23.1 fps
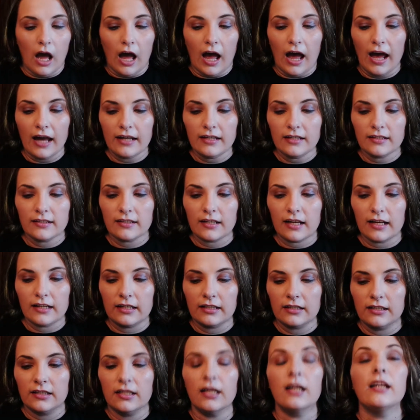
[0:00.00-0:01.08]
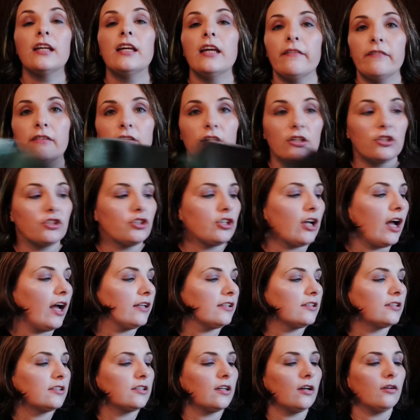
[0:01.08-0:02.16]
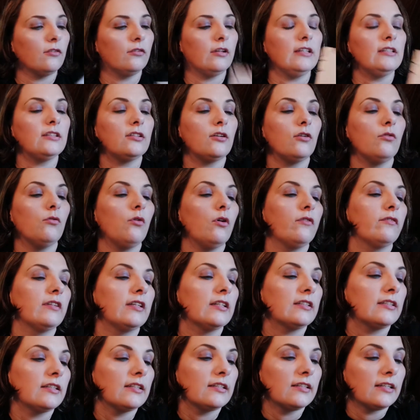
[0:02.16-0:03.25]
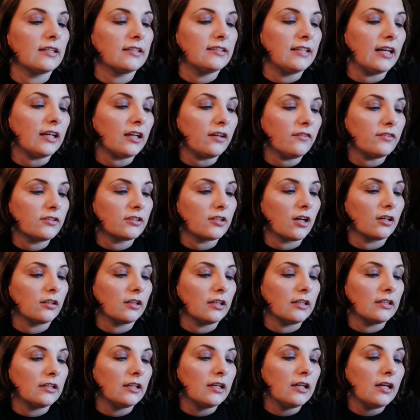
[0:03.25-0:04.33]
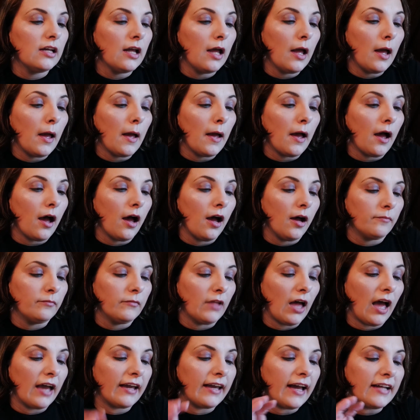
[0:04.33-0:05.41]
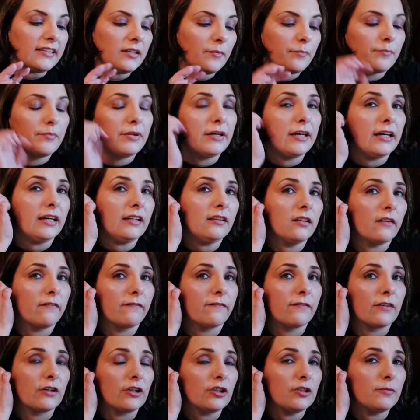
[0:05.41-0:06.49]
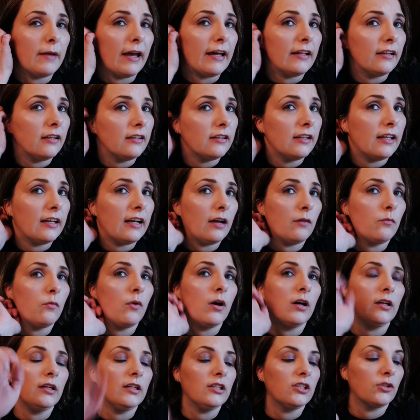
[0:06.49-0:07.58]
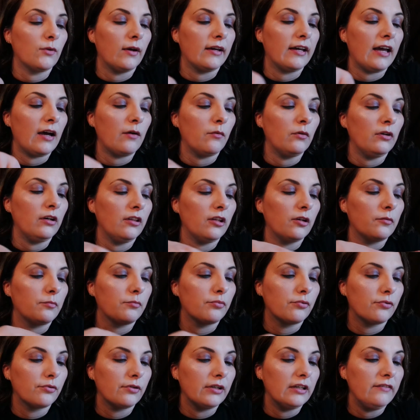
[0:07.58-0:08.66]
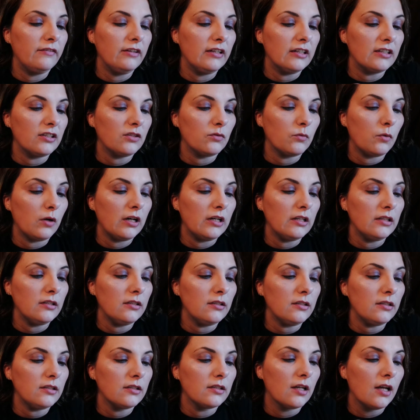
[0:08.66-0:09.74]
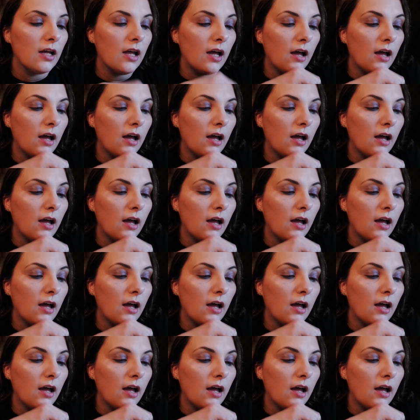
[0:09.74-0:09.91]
I decided to give it a shot. So let's go over this. This says Deck of Scarlet. I got to pick the first palette that I wanted, so I got one of their previous ones.